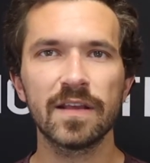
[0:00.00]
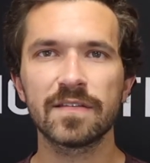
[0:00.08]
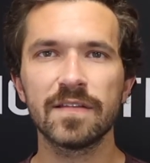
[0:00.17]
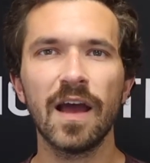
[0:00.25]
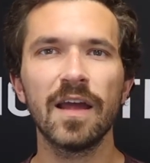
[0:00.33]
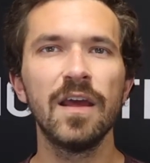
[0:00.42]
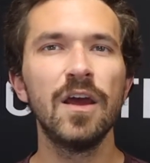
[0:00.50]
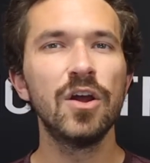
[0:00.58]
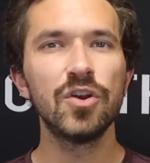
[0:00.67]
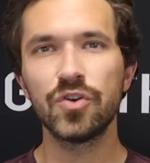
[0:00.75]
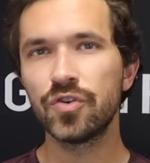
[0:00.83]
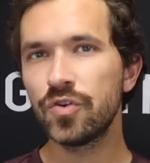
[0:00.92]
It's not
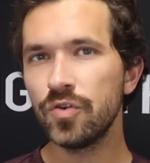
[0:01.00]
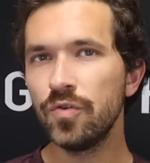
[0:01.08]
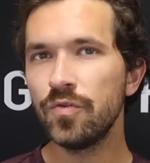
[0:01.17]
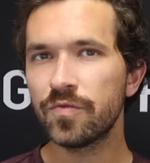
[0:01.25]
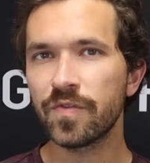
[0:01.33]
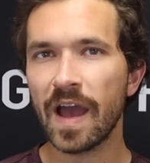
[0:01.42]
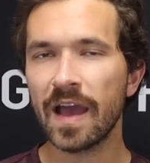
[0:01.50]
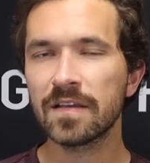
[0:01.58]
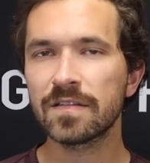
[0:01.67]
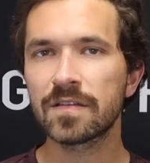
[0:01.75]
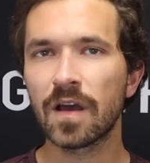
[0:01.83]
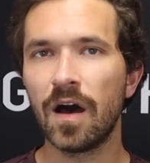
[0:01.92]
too
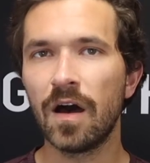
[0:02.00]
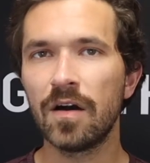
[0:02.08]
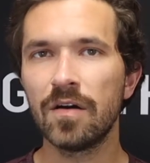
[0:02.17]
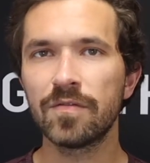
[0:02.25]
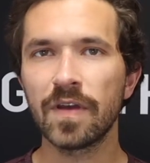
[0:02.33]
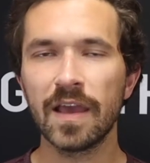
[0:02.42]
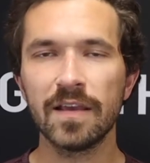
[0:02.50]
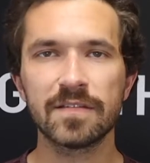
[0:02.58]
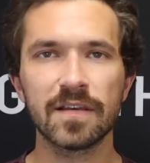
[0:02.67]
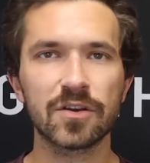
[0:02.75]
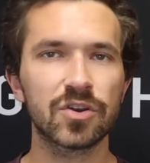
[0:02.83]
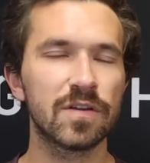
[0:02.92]
fast of a
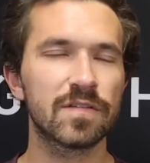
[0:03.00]
section,